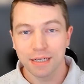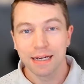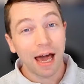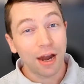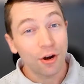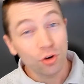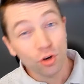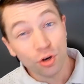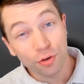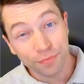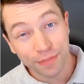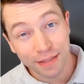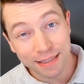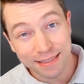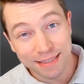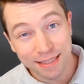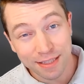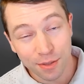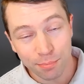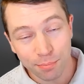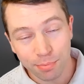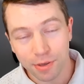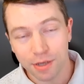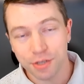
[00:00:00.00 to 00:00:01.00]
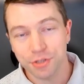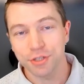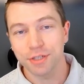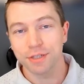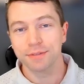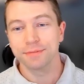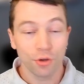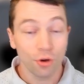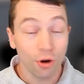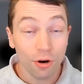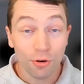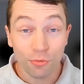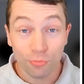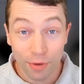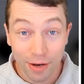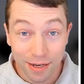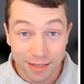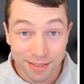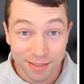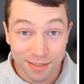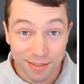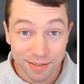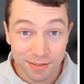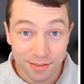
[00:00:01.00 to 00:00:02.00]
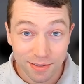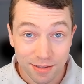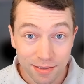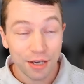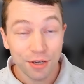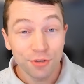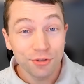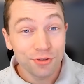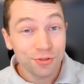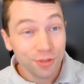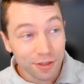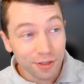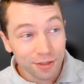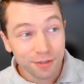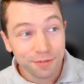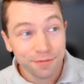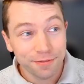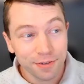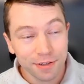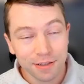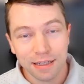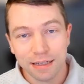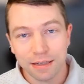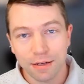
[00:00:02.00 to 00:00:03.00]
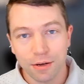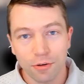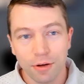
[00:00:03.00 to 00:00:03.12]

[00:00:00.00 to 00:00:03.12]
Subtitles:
I don't know if that's in the budget. Your heart races and you start to feel like,